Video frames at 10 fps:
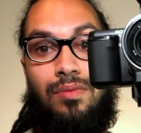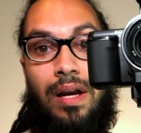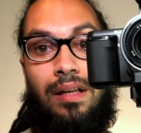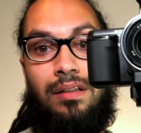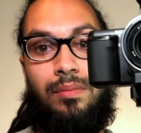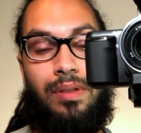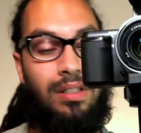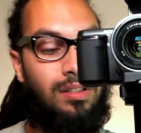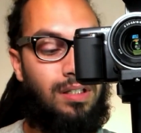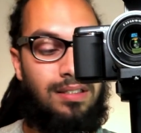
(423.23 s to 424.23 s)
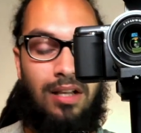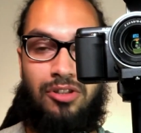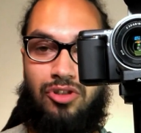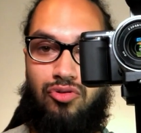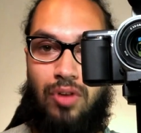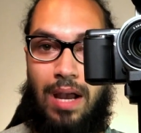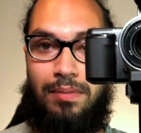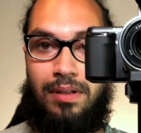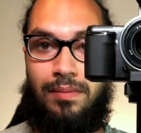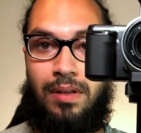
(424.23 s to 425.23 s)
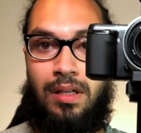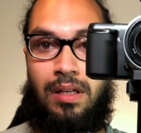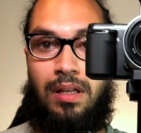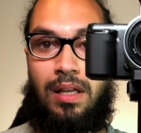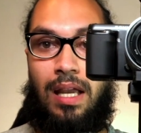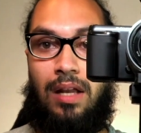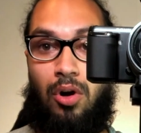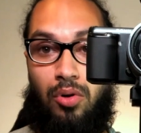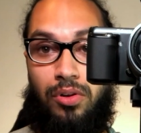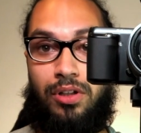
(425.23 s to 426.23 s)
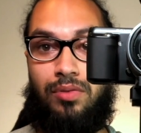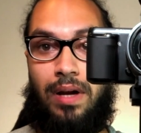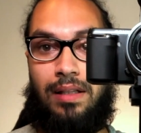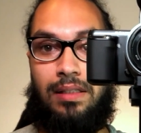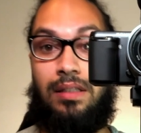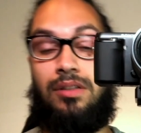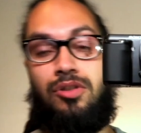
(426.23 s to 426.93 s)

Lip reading: to the right a little bit, because I'll just grab it and hold it correctly.